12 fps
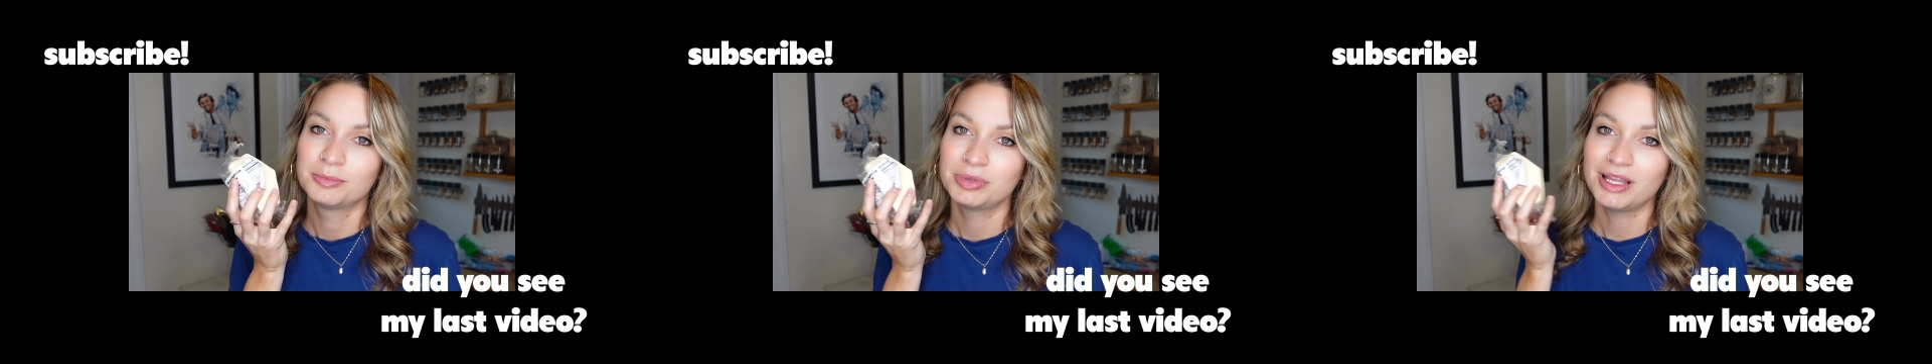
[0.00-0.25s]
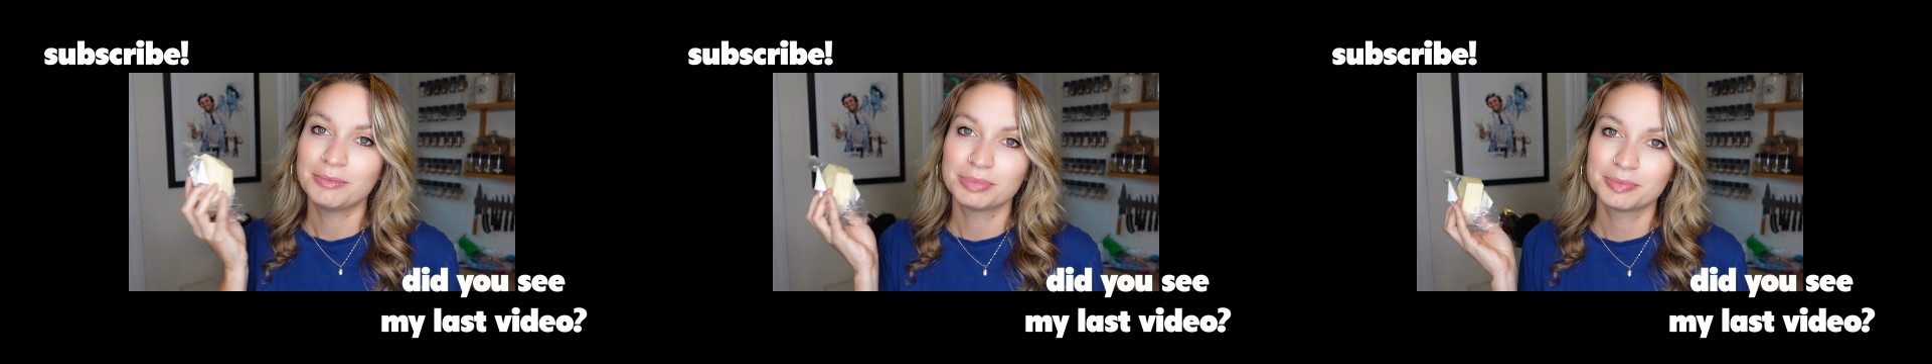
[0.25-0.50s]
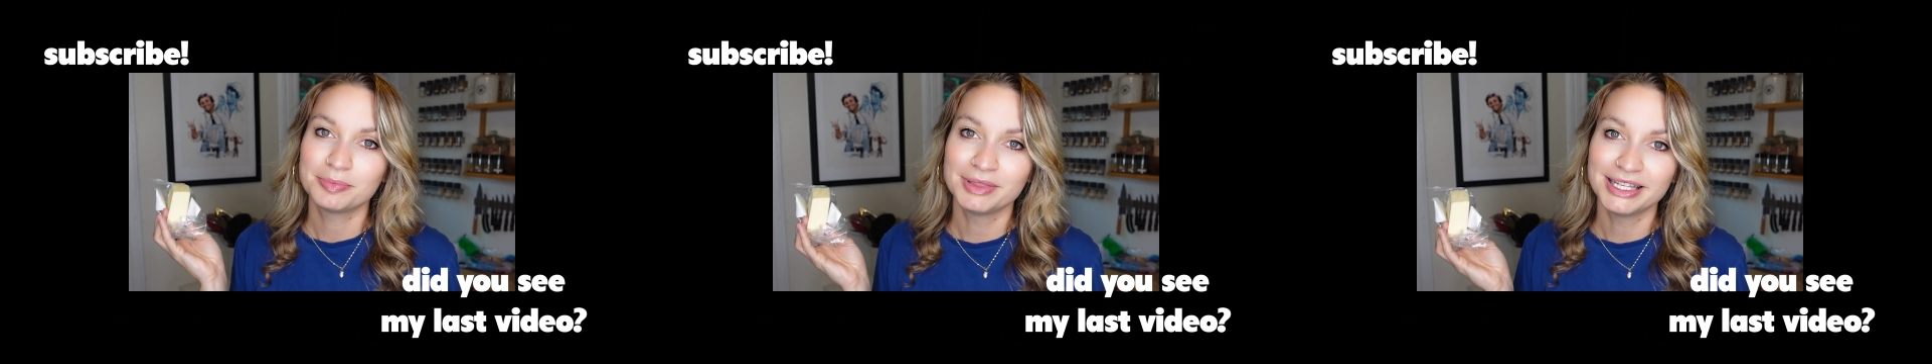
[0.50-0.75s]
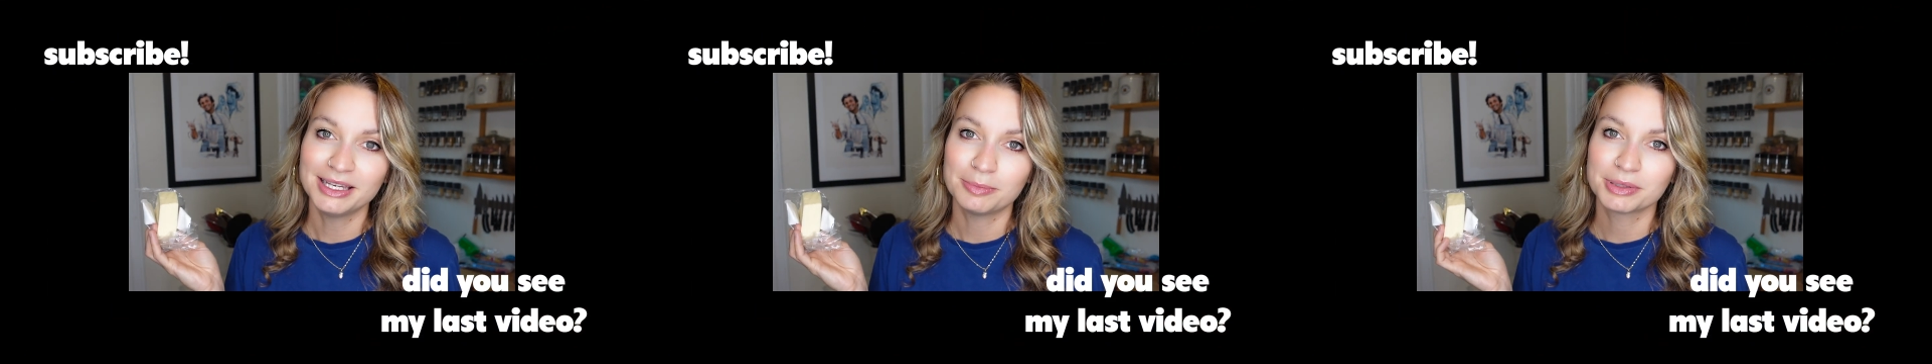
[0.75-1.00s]
plump
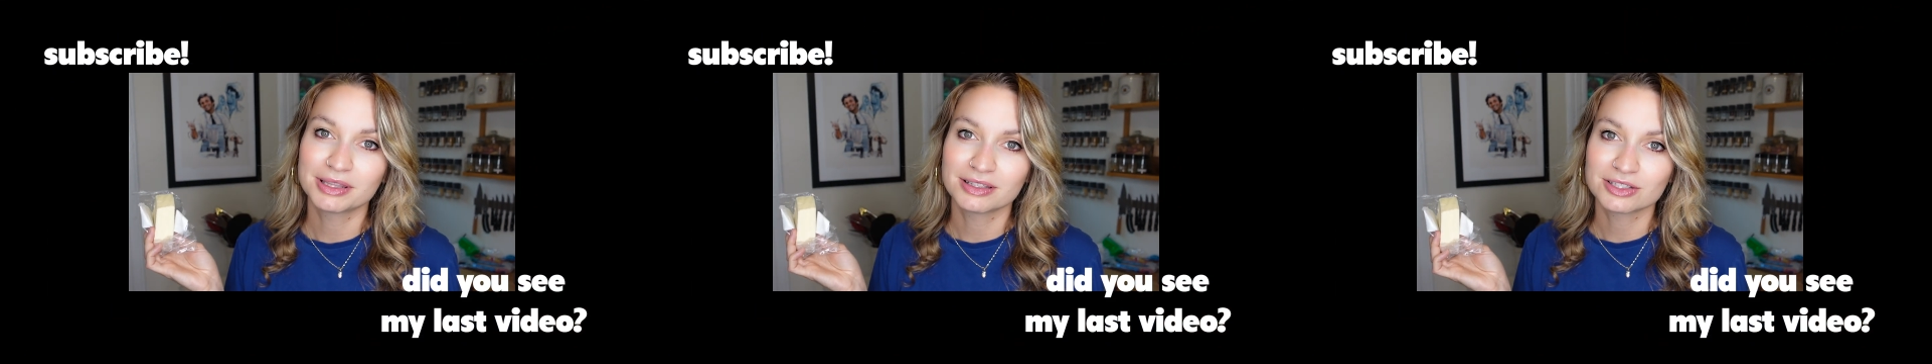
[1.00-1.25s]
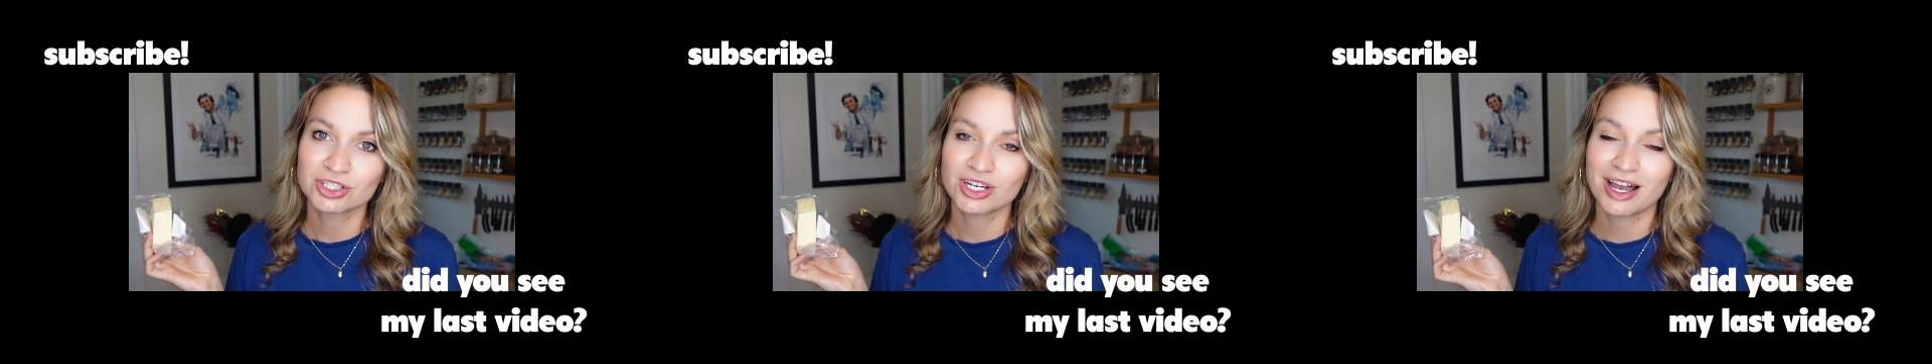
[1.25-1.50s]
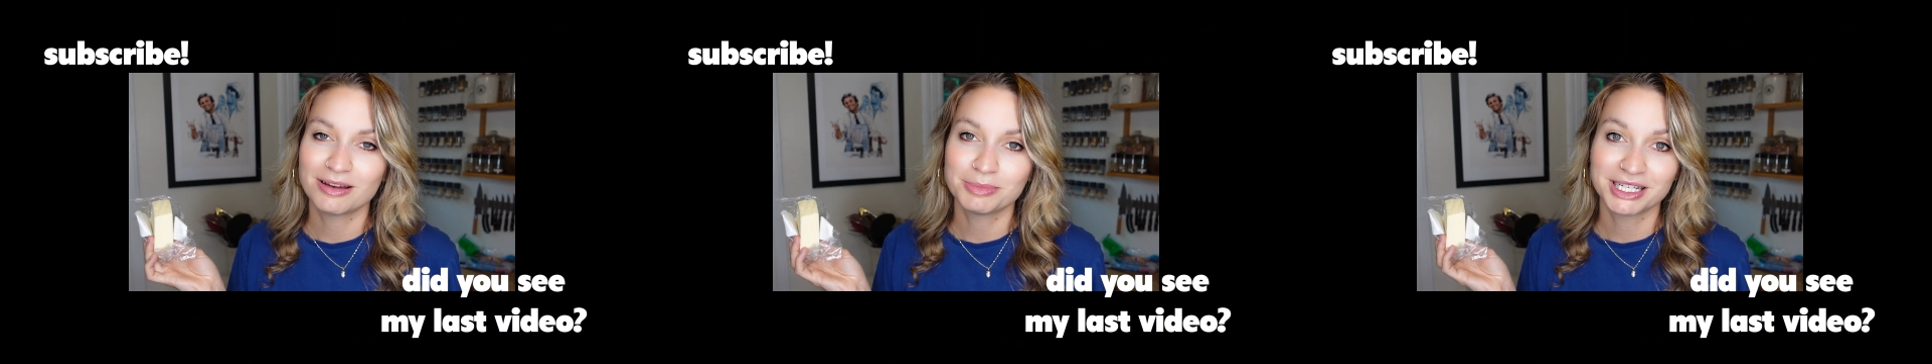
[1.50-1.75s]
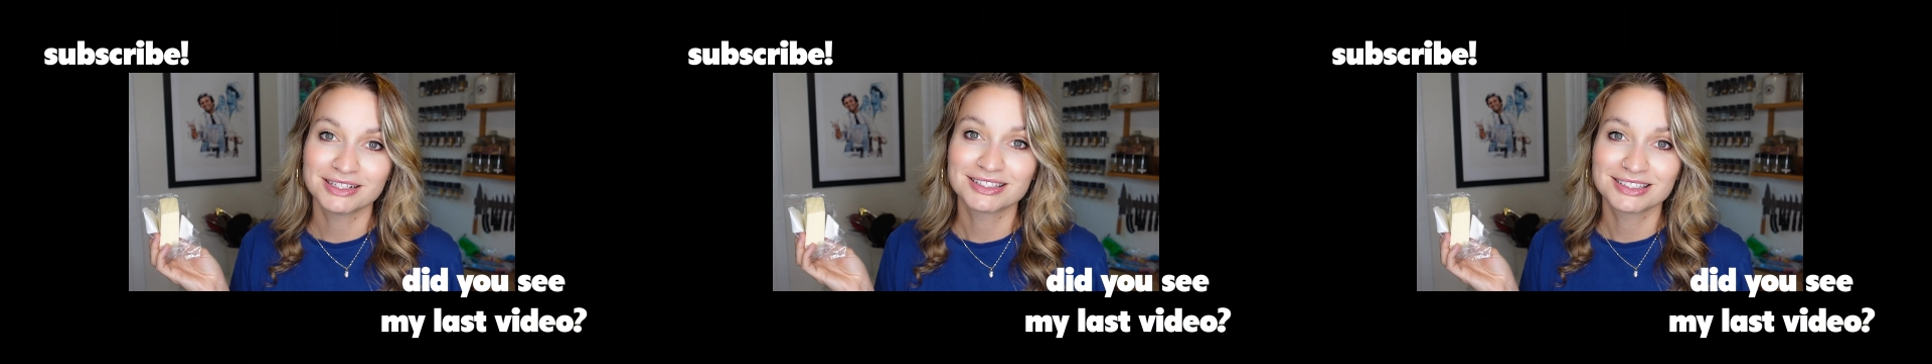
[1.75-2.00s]
lip in this shot
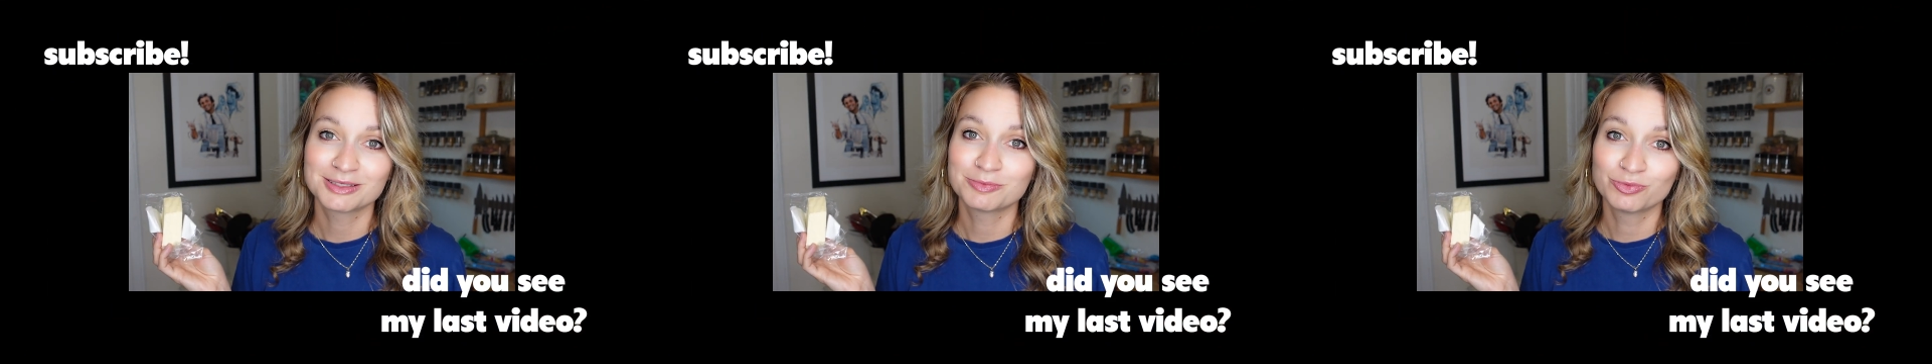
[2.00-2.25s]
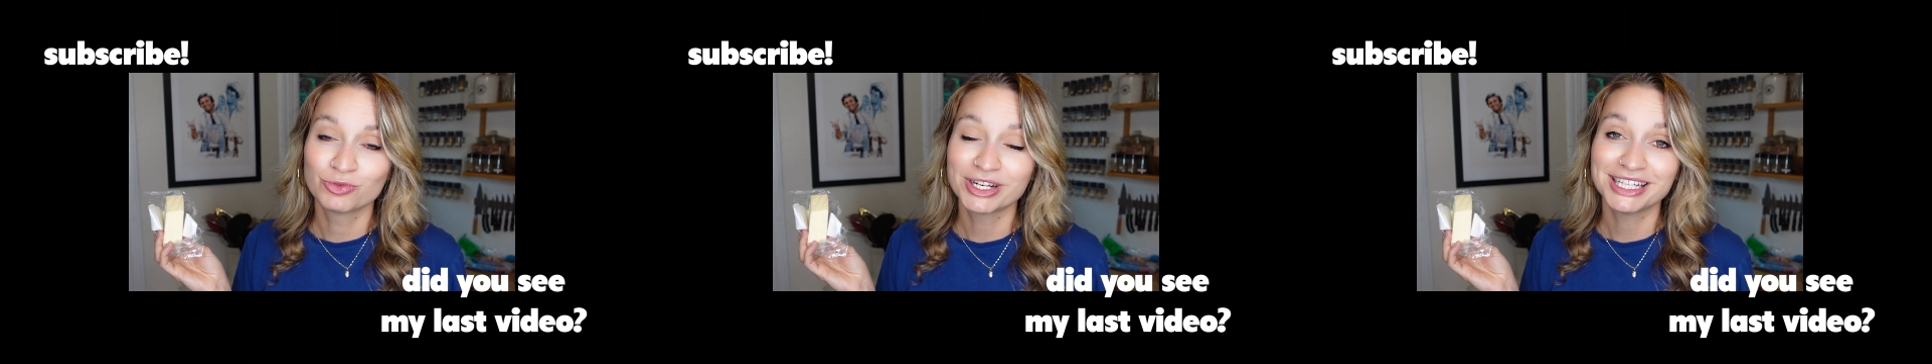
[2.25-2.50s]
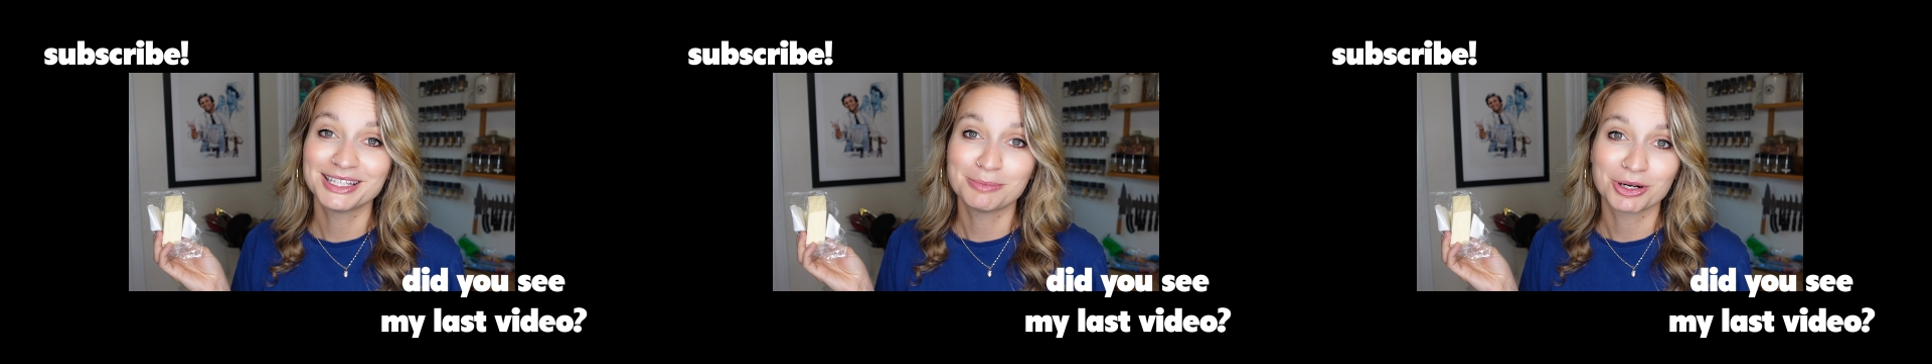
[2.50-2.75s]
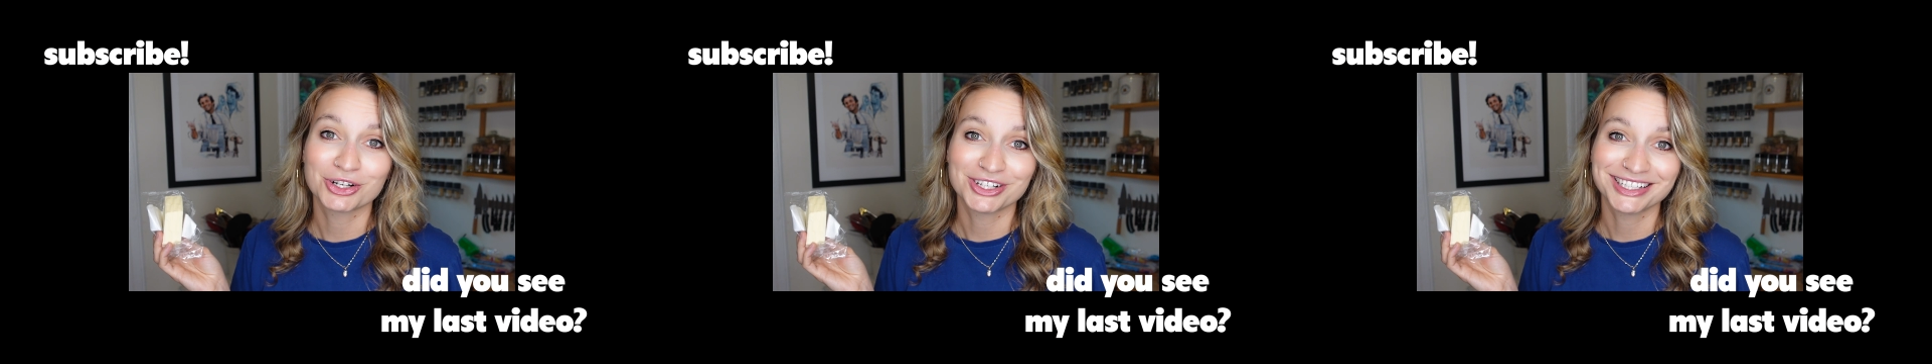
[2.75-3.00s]
because it's really
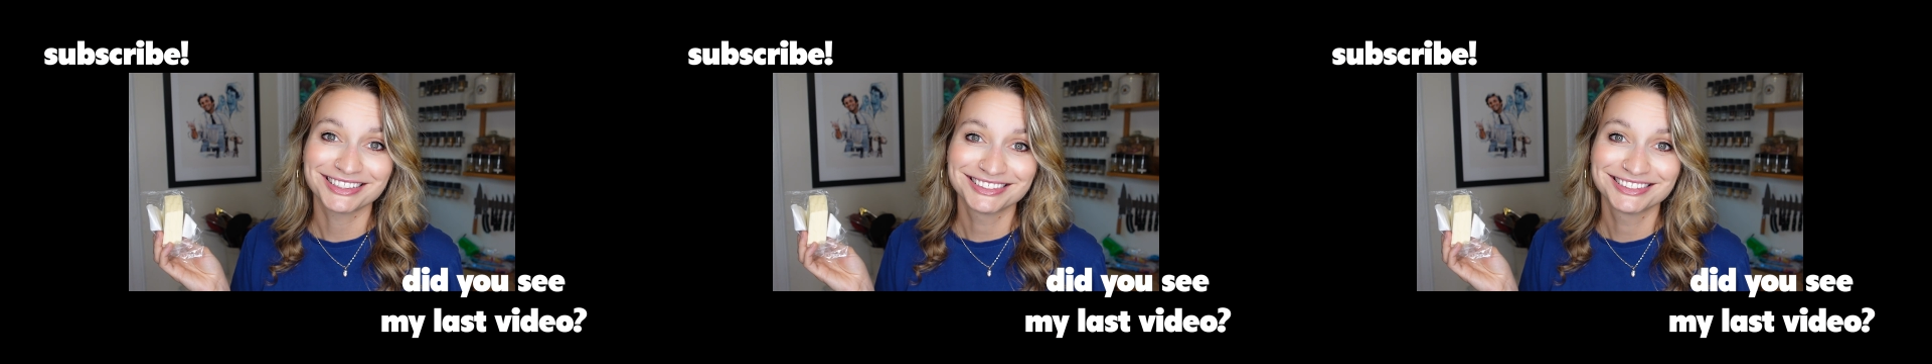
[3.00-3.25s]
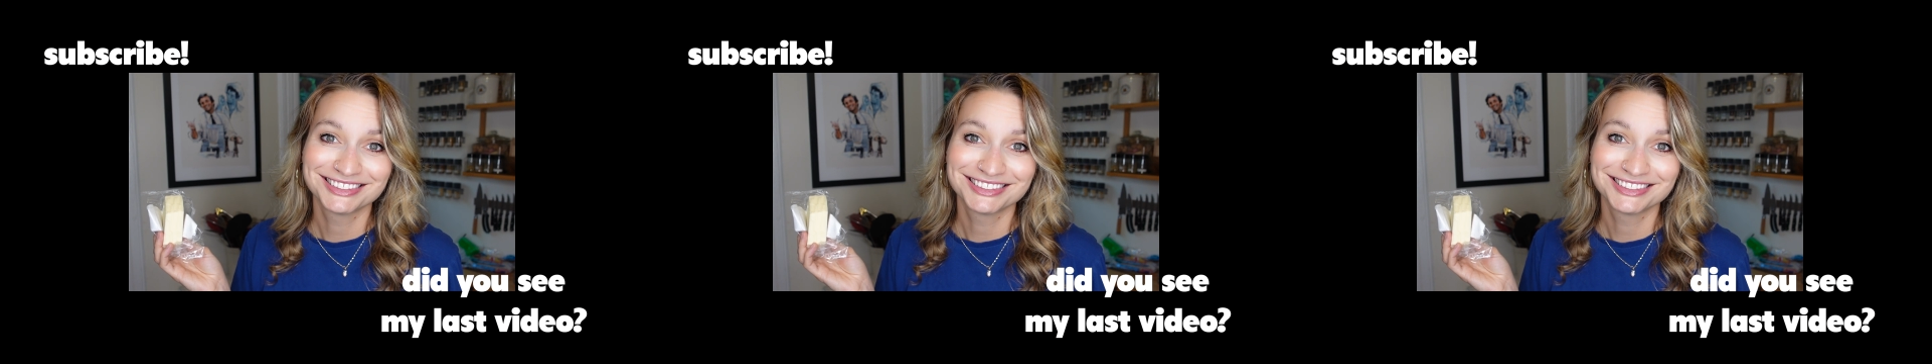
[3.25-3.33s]
burning.